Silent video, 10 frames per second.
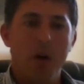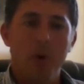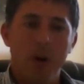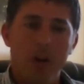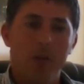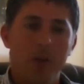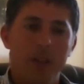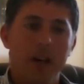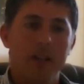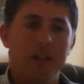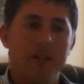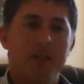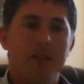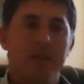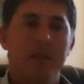working with others
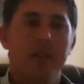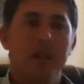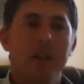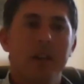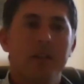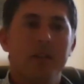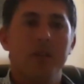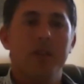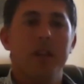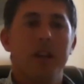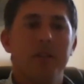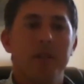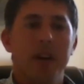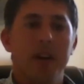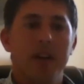to achieve
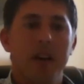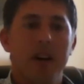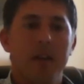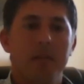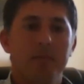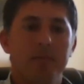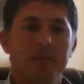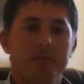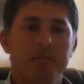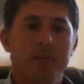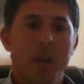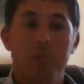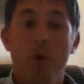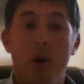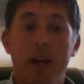a
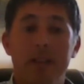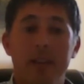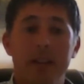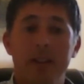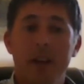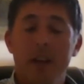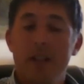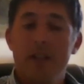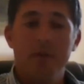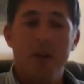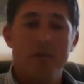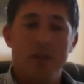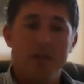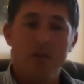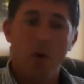product that sometimes
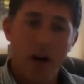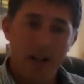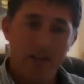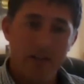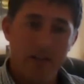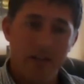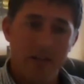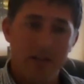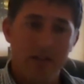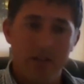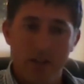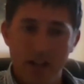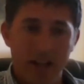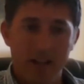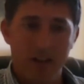is quite
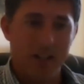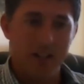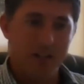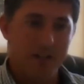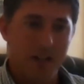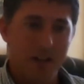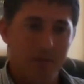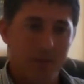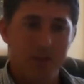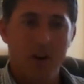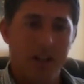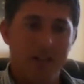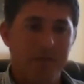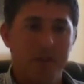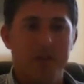unique, like it's entirely
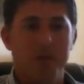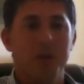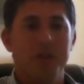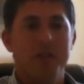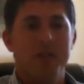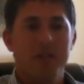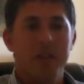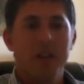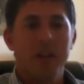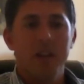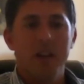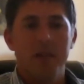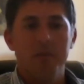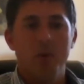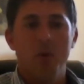different to what's
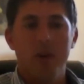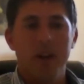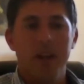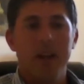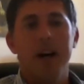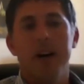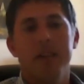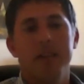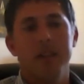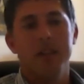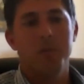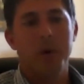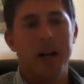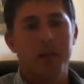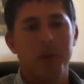already out in the
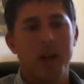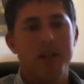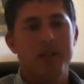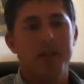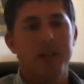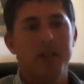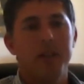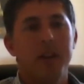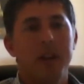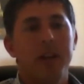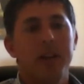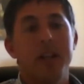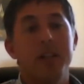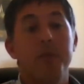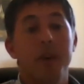marketplace. So
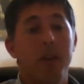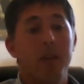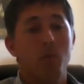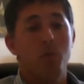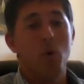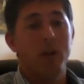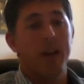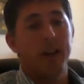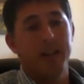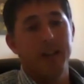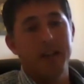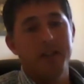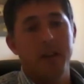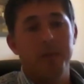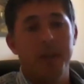that's very rewarding, and that's
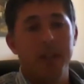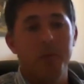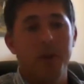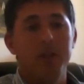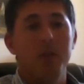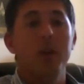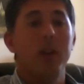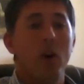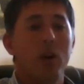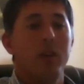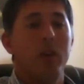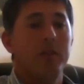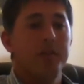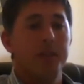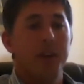something that we do a lot
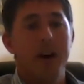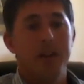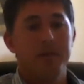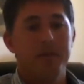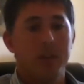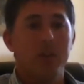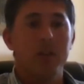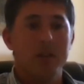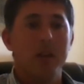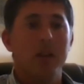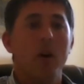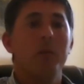of now. Well, it's a